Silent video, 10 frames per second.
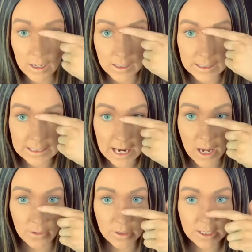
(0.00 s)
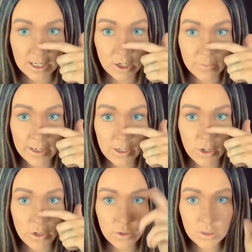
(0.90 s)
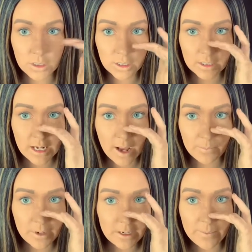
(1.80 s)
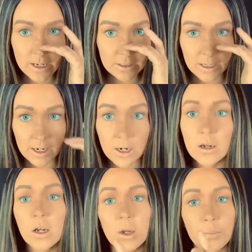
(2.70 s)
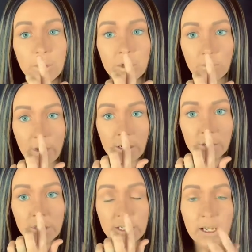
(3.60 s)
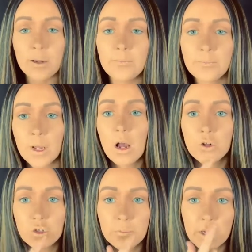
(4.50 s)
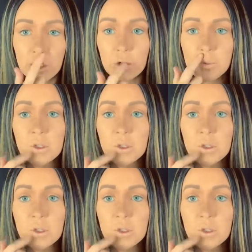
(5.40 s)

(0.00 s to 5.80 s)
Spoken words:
down the center of my nose, stop right about there, put it right on the tip. I'll do my Cupid's